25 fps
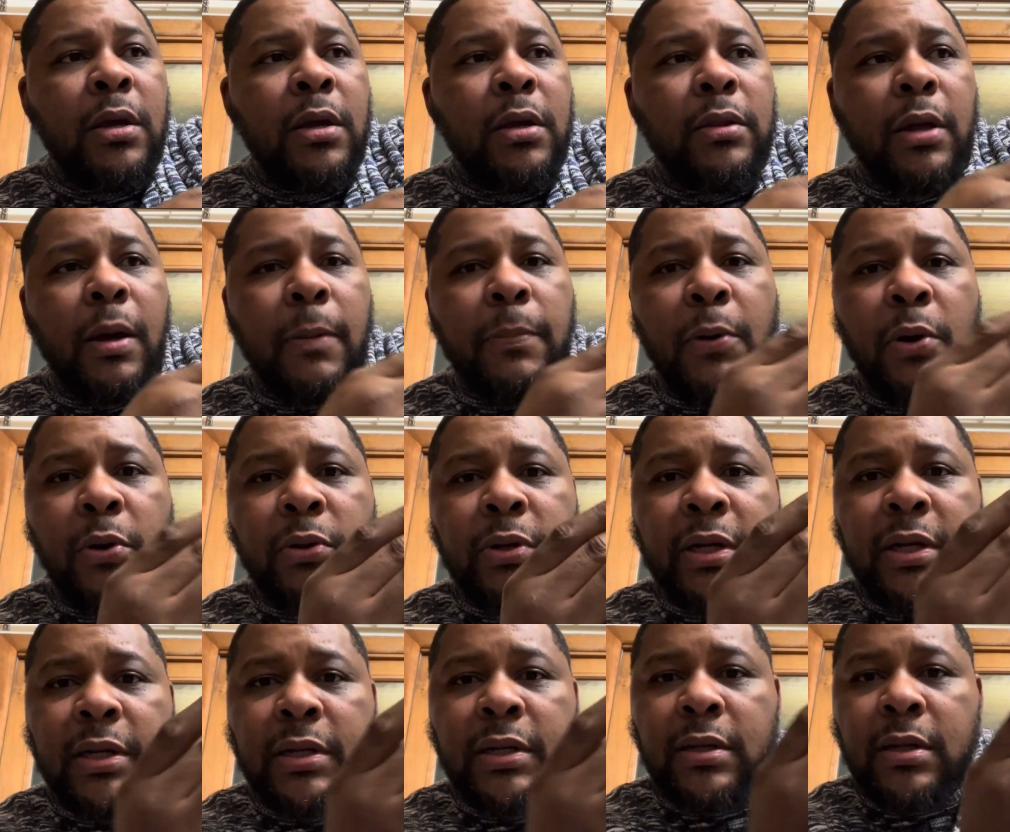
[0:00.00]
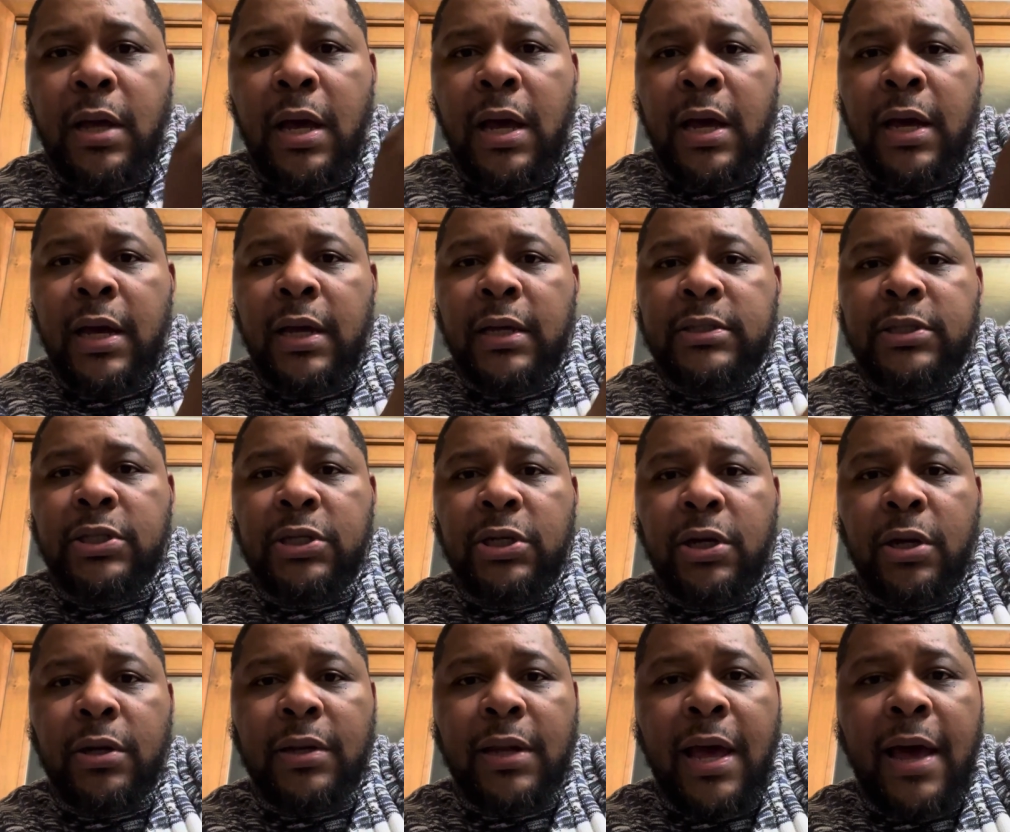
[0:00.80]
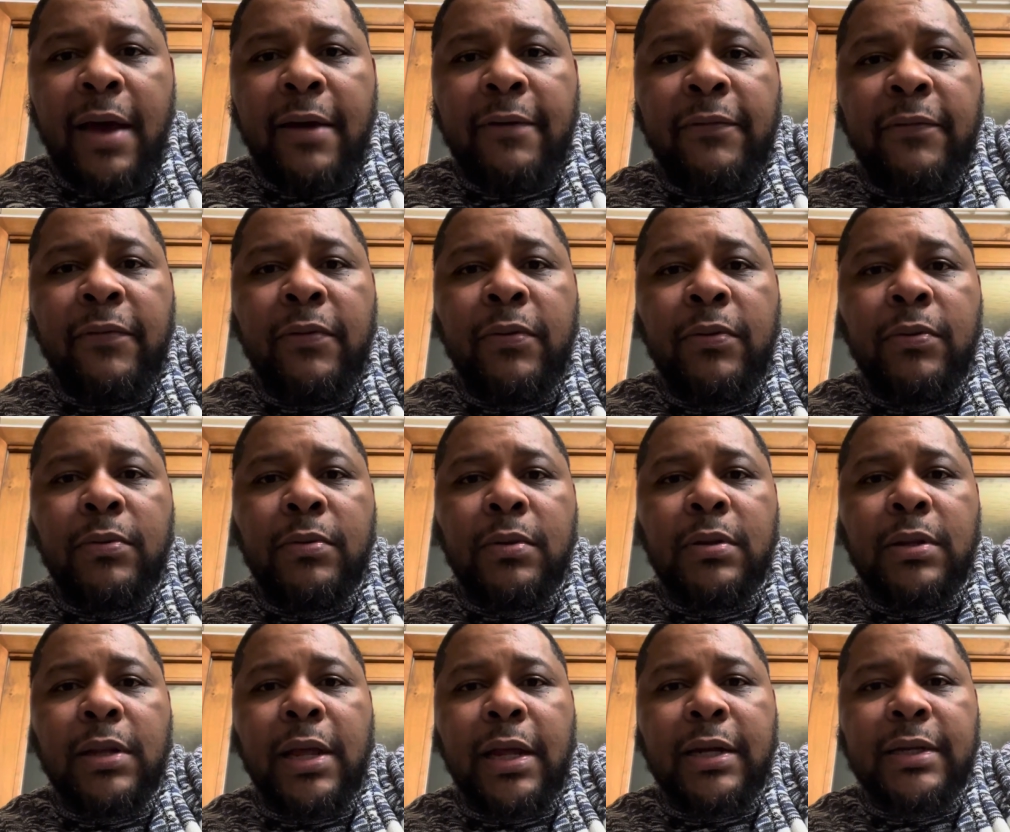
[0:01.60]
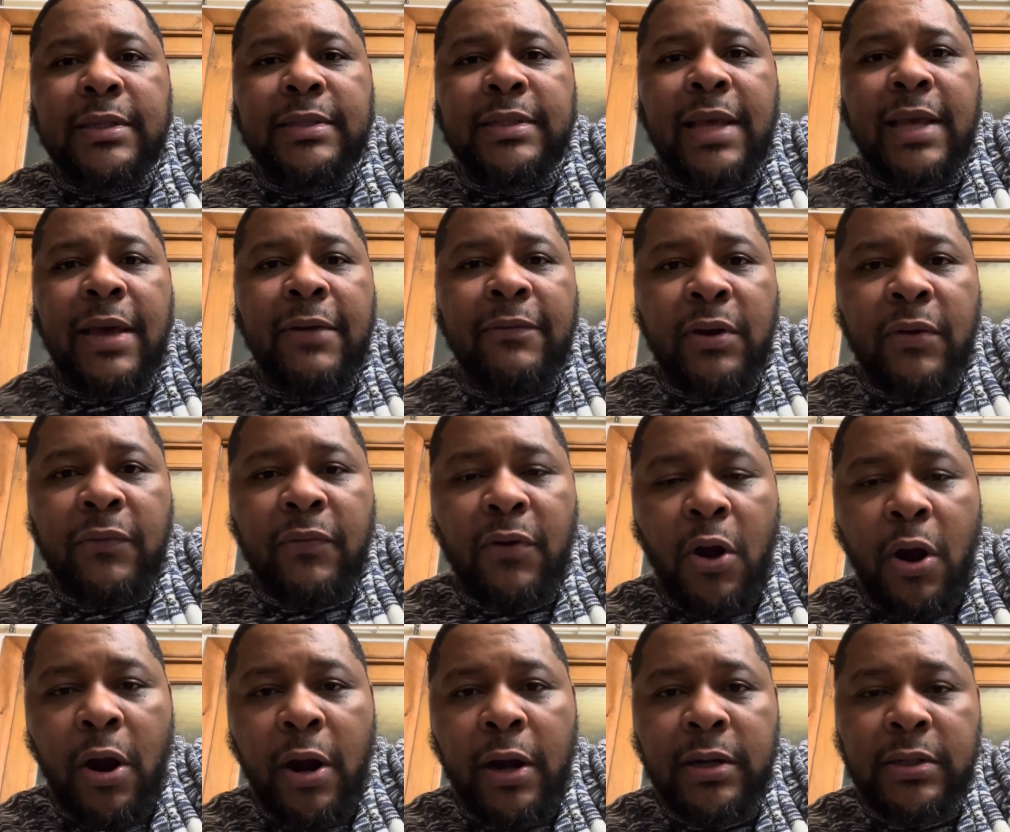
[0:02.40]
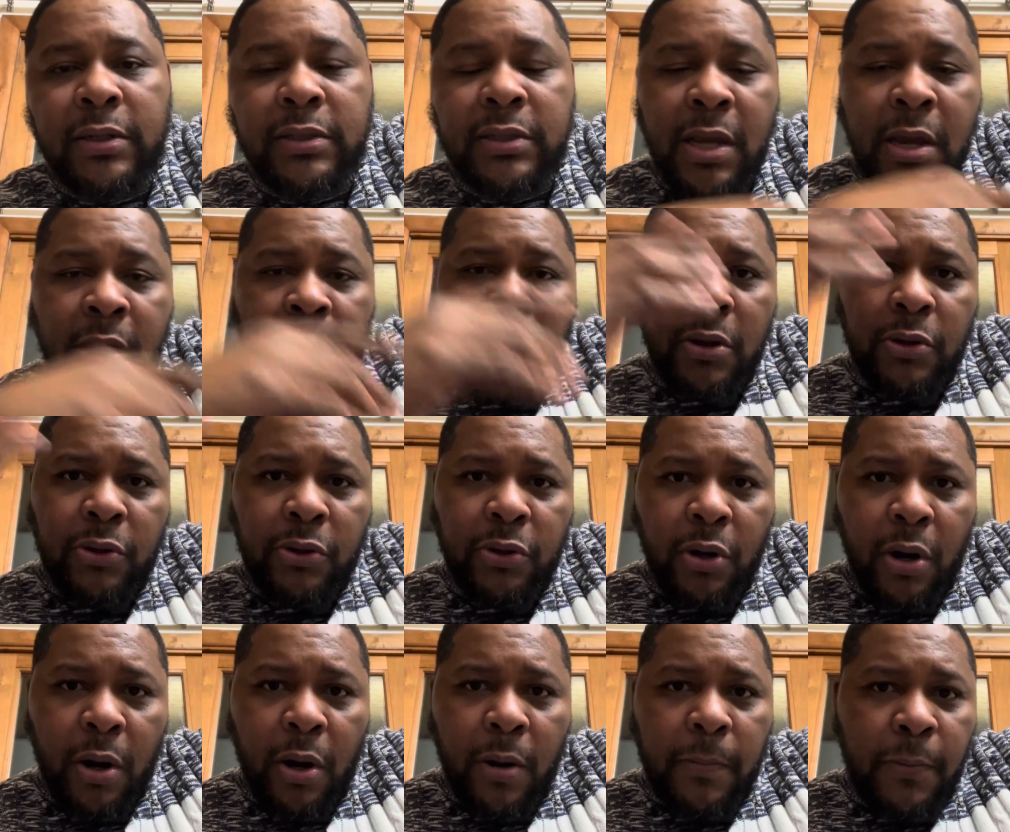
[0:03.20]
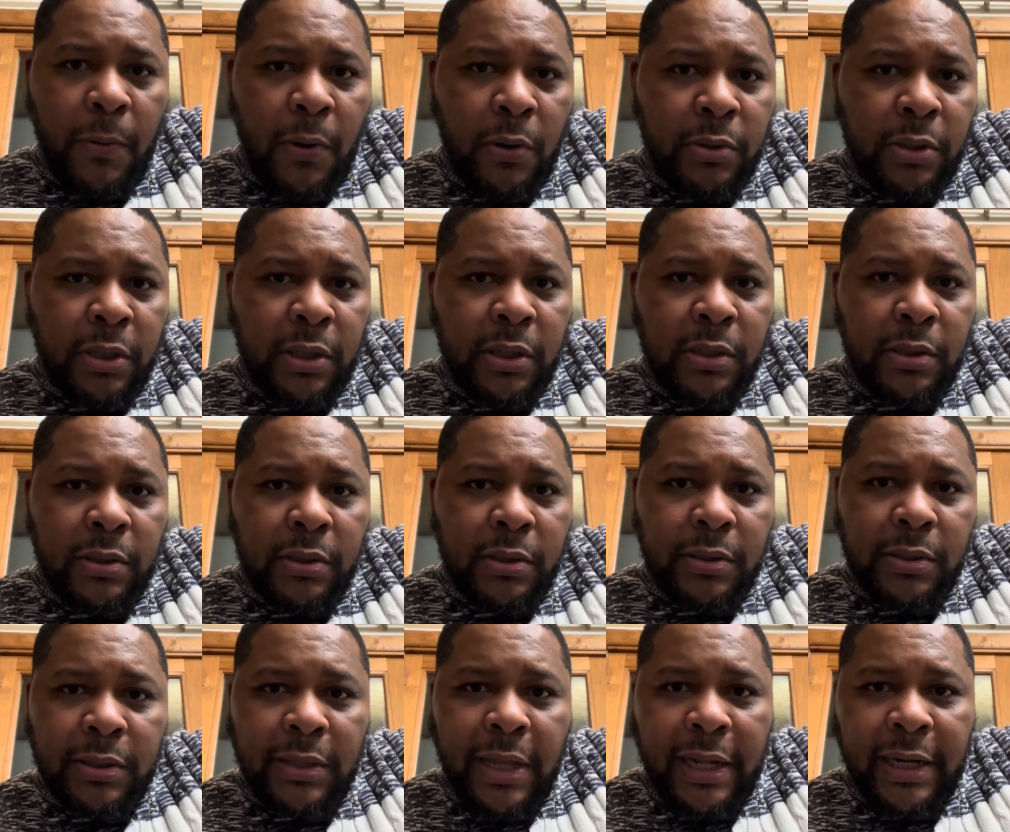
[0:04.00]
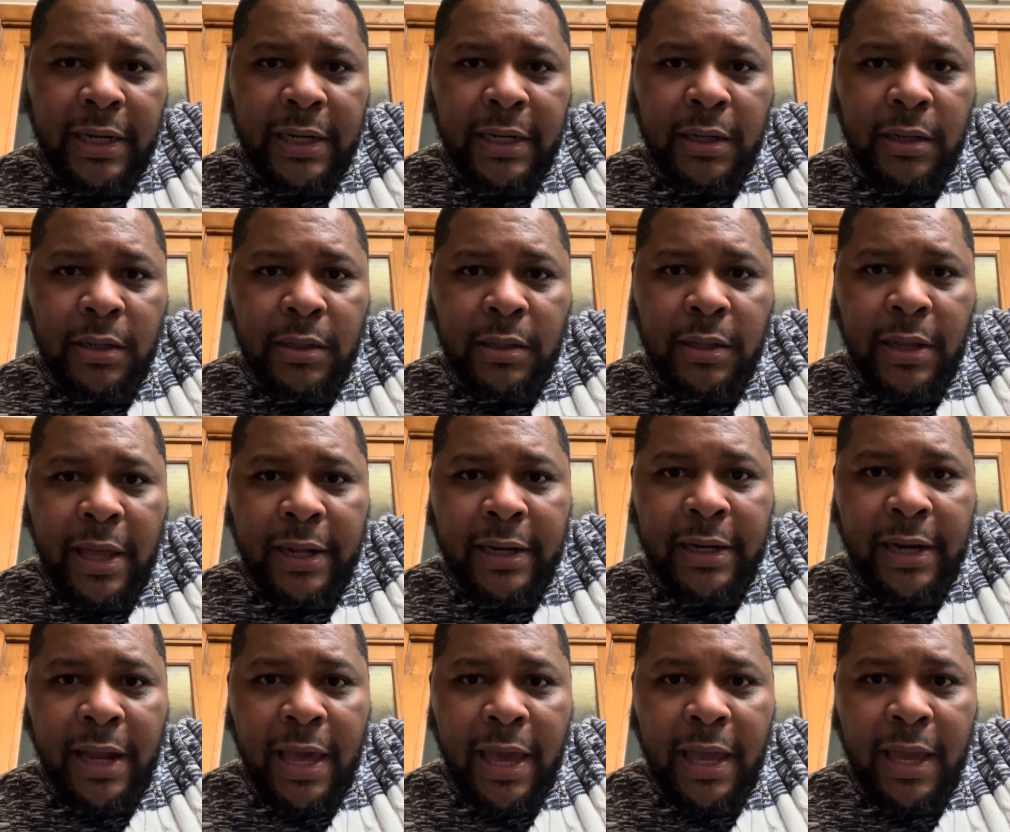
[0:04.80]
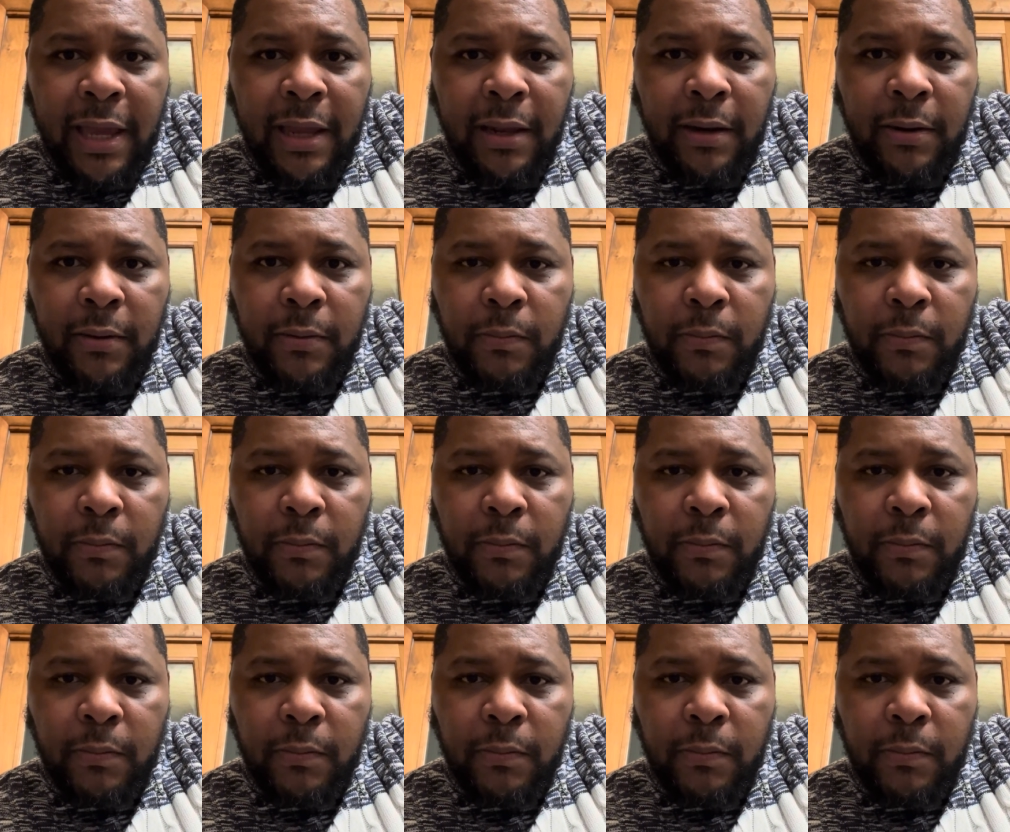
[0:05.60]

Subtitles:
The opponent to your left led a 7 of hearts. Your opponent led an 8,